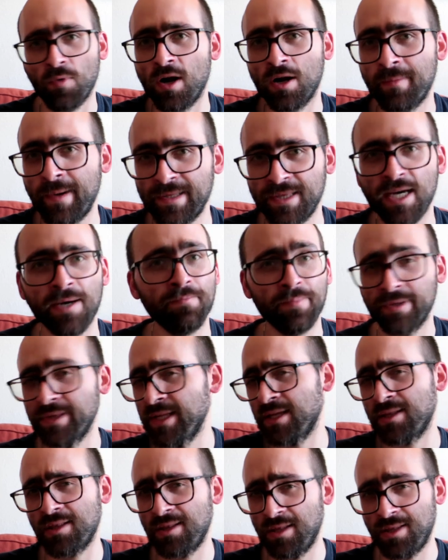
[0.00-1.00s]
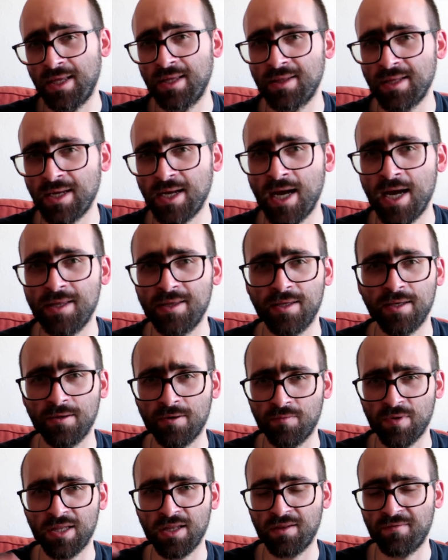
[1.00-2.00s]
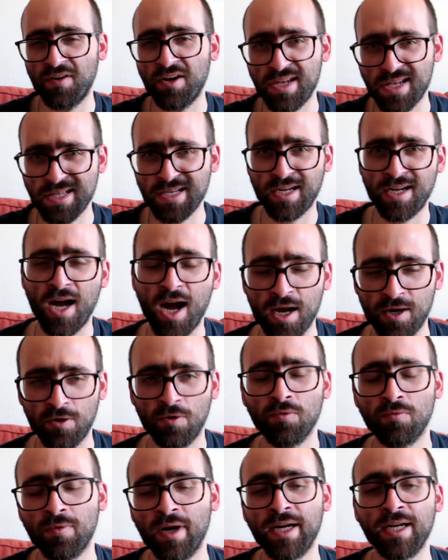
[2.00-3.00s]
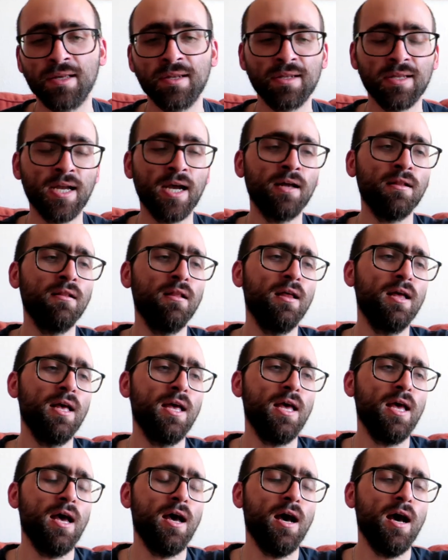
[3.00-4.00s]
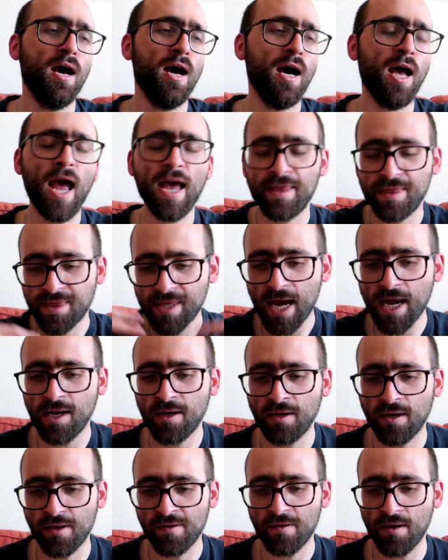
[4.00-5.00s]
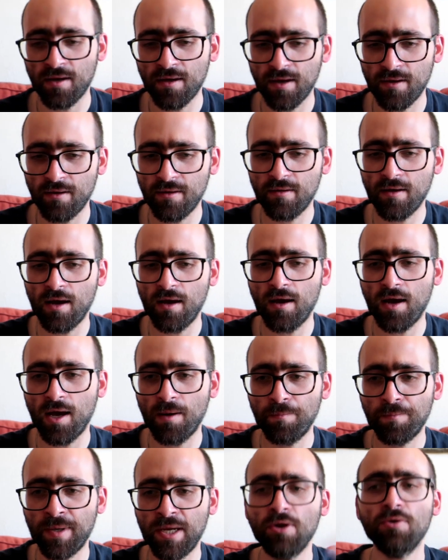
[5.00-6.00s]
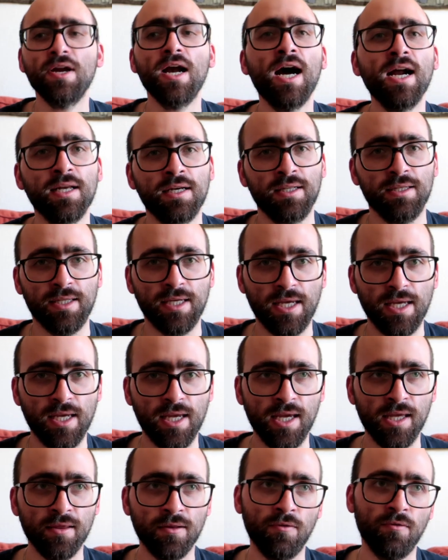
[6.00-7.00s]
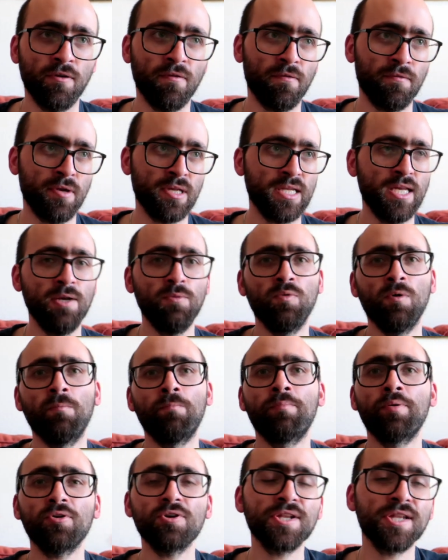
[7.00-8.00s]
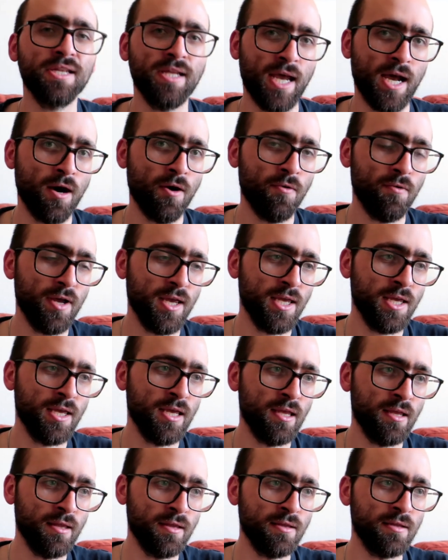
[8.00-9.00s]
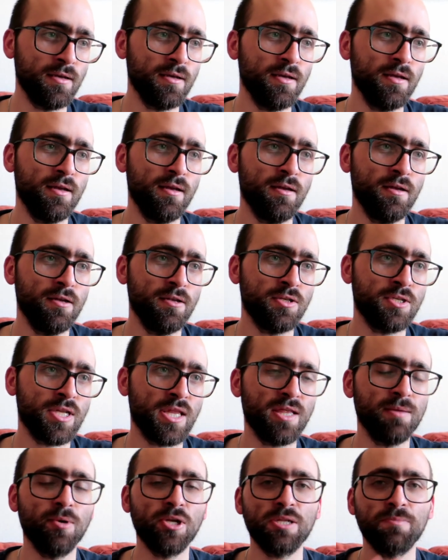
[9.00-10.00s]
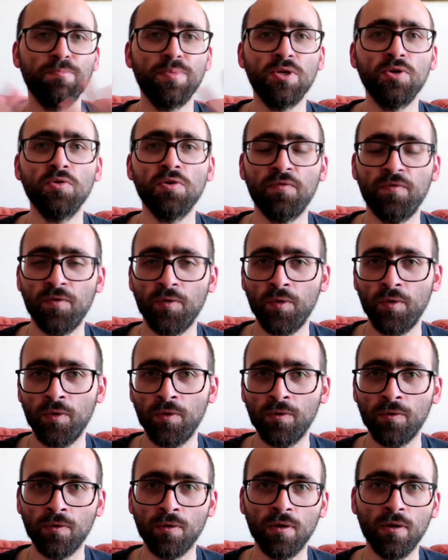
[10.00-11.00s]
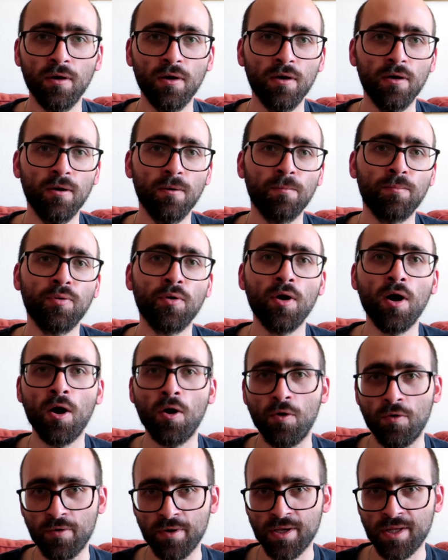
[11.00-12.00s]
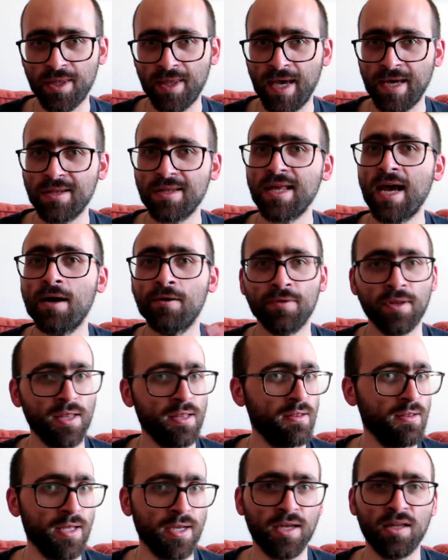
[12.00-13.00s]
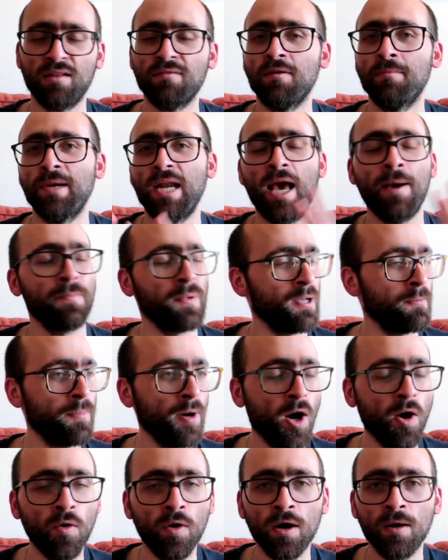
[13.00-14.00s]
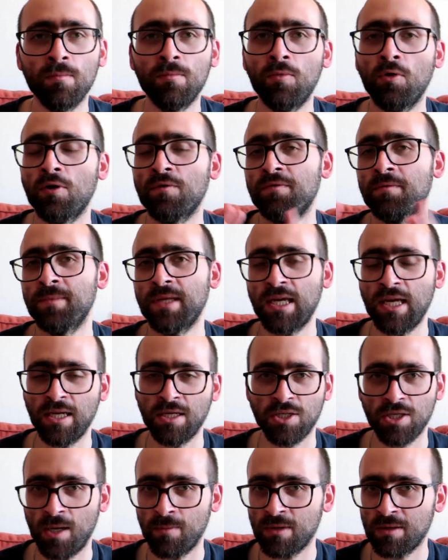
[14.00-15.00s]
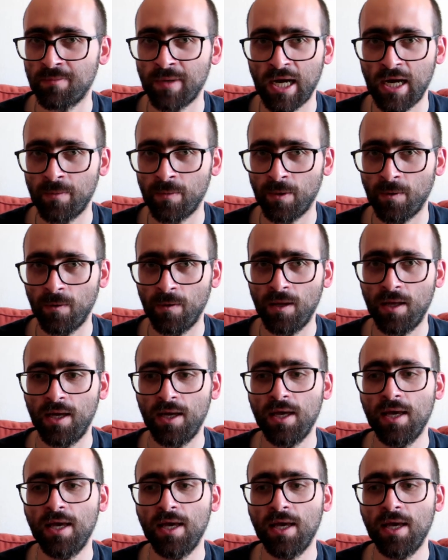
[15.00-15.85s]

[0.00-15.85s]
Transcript: be wrong about that, but that's the sense I got, that it was this very staccato writing style. Uh, and then, it, periodically in The Lord of the Rings, he will burst out in just the most beautiful prose that sounds like it's from an epic poem or from the King James Bible.